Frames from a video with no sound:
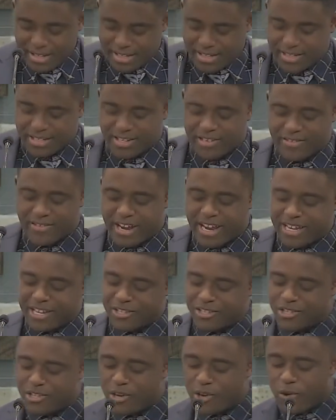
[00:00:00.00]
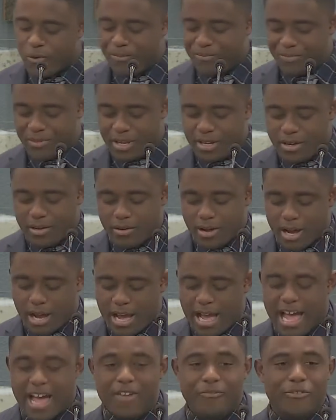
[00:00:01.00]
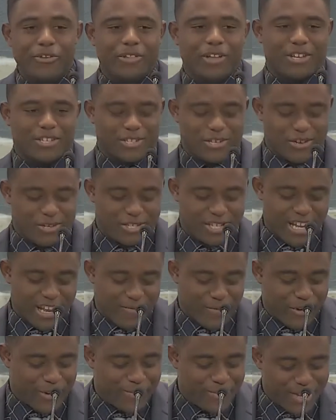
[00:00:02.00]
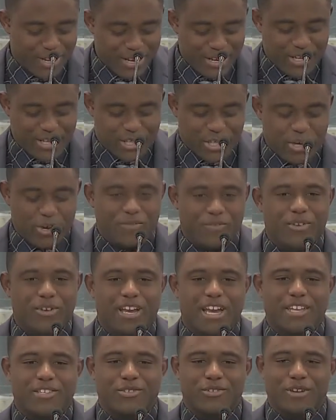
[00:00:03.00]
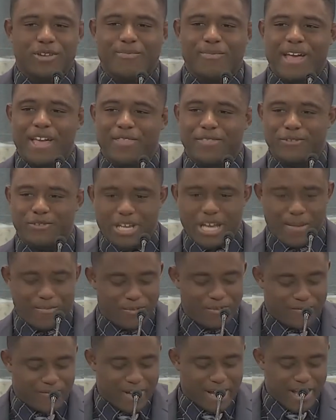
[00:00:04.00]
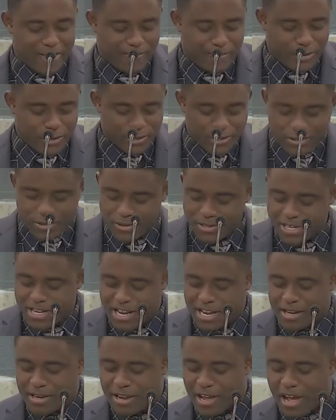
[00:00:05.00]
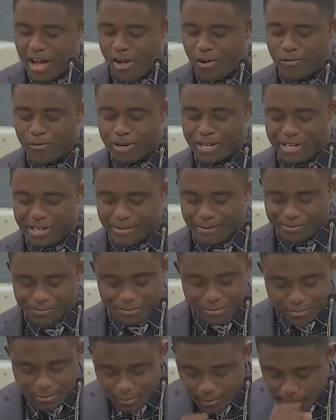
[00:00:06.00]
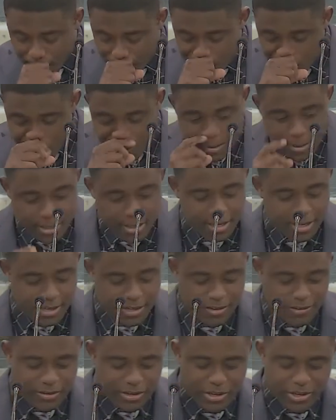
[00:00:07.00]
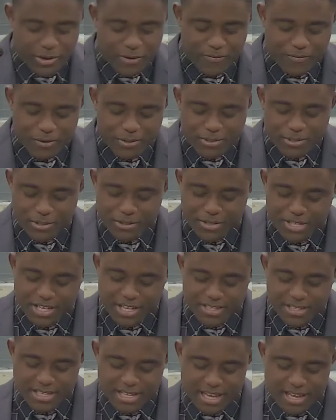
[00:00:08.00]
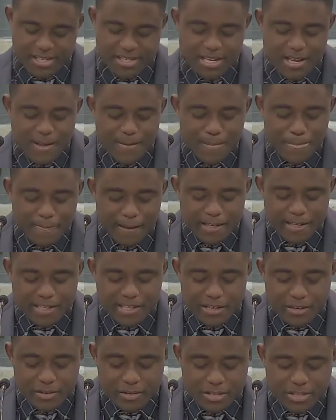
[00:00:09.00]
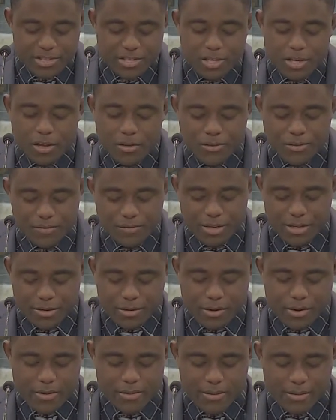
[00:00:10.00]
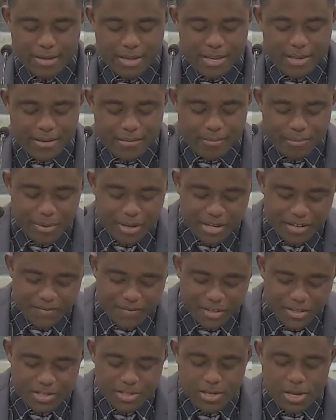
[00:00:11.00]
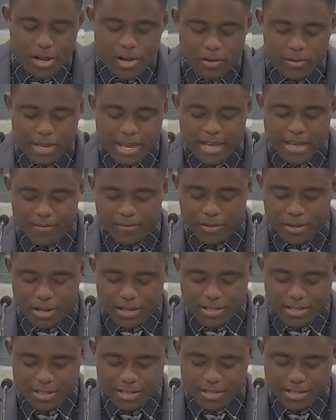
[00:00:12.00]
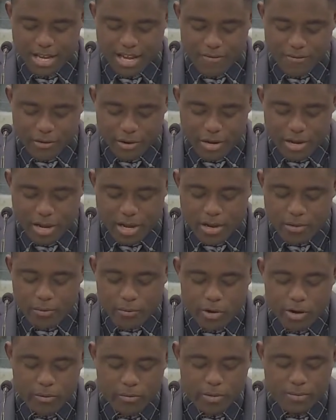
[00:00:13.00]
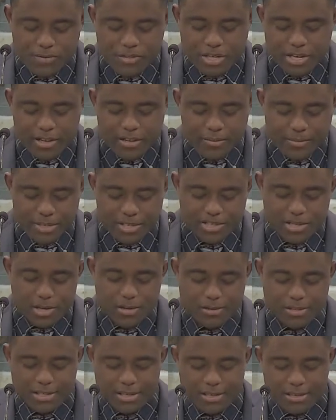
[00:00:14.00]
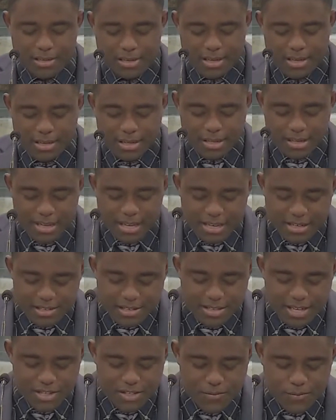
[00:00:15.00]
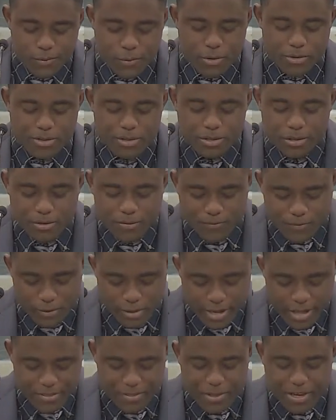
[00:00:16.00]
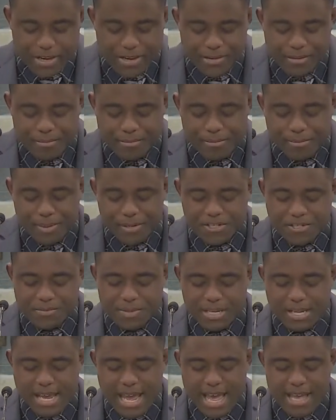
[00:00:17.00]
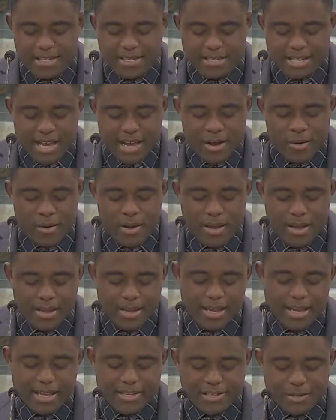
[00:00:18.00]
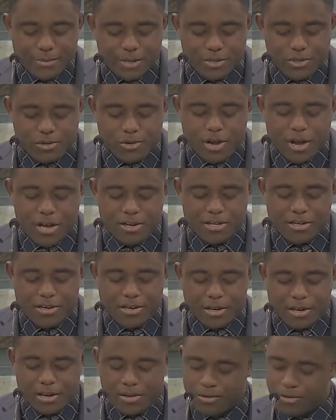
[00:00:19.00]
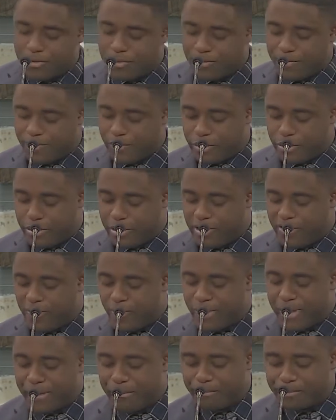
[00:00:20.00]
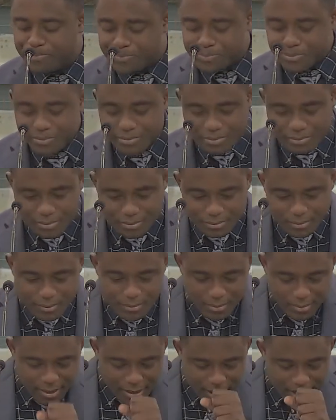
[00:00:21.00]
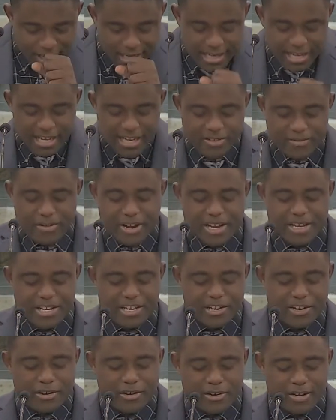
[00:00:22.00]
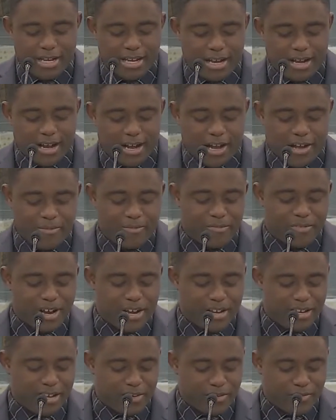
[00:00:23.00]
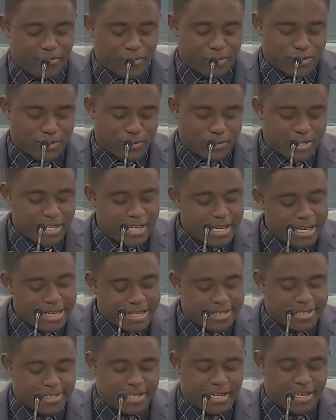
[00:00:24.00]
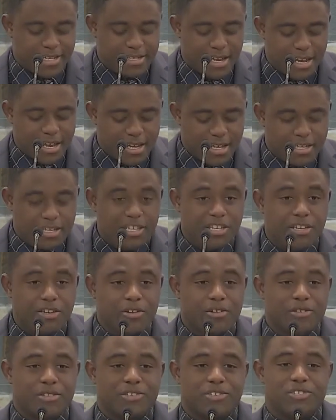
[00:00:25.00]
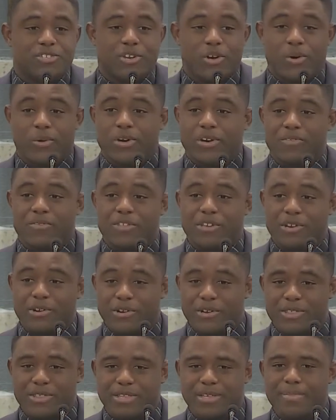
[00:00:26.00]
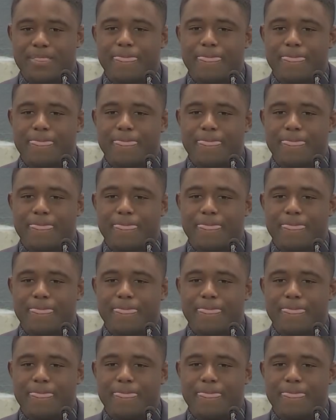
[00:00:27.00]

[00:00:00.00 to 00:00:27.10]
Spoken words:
Alrighty, so have we lost our Savior? So if you guys are at Matthew chapter 5, verse 13, I'll read it. Here we go. Verse 13 says, Ye are the salt of the earth, but if the salt have lost its savor, wherewith shall it be salted? It is thenceforth good for nothing, but to be cast out and to be trodden under the foot of men. And right here in verse 13, it says, Ye are the salt of the earth.